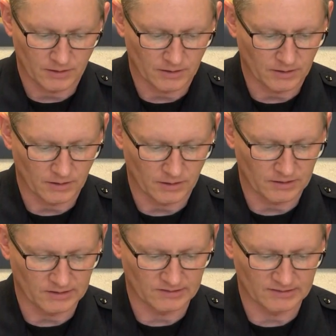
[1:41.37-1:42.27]
Uh,
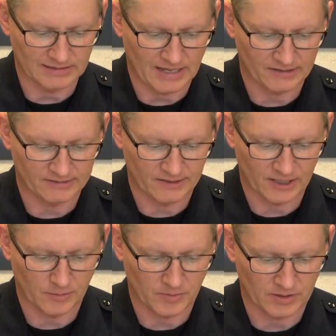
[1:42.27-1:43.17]
his last
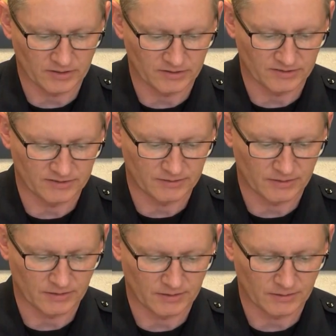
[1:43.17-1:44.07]
name is
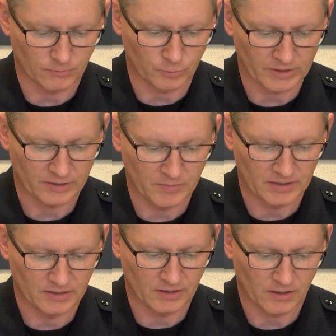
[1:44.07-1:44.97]

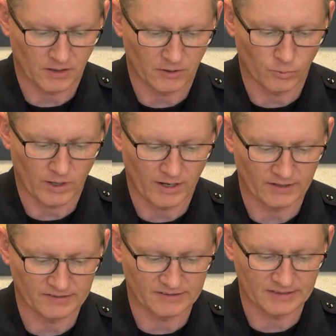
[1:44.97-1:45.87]
Ryckman, R
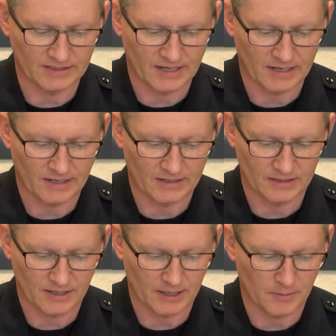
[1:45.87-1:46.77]
Y C K
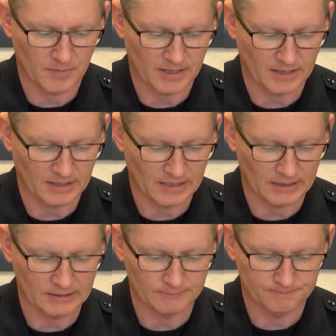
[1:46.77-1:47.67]
M A
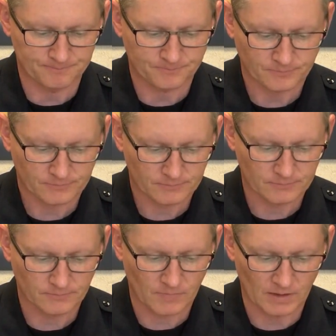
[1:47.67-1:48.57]
N.
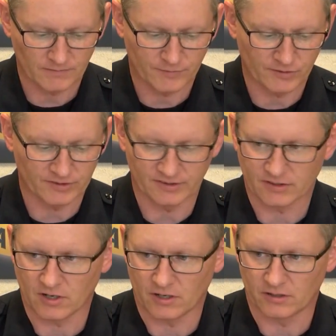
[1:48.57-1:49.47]
First is
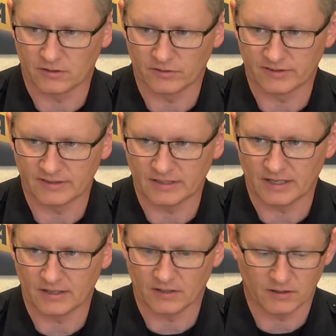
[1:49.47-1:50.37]
Carl, C
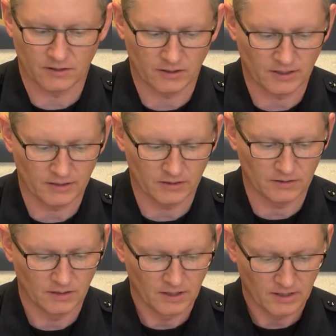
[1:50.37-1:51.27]
A R
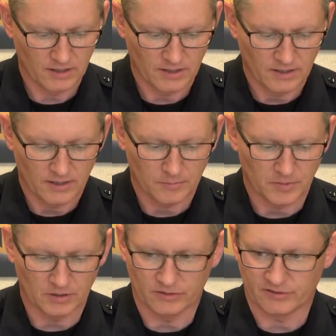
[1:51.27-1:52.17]
L.
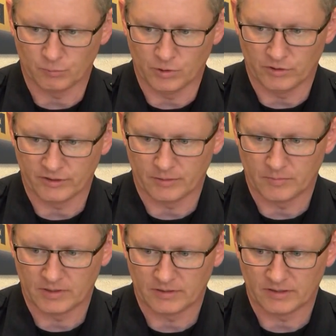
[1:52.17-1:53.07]
Middle is
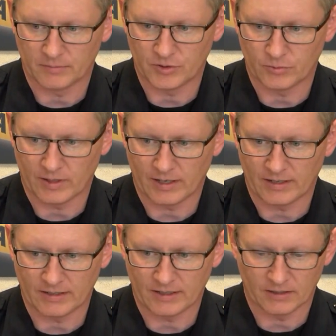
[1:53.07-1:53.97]
William,
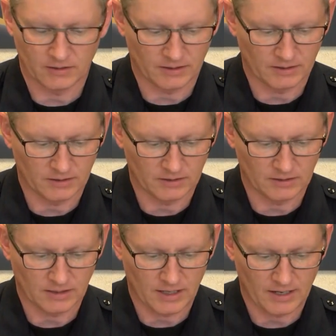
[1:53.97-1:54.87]

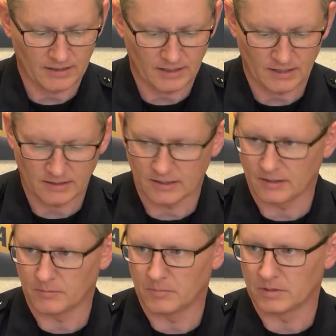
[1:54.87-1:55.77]

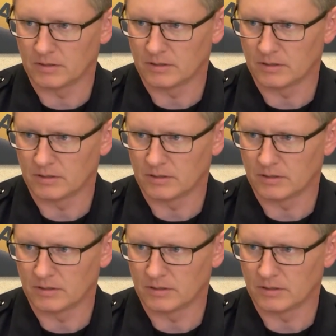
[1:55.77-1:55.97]
W-I-L-L-I-A-M.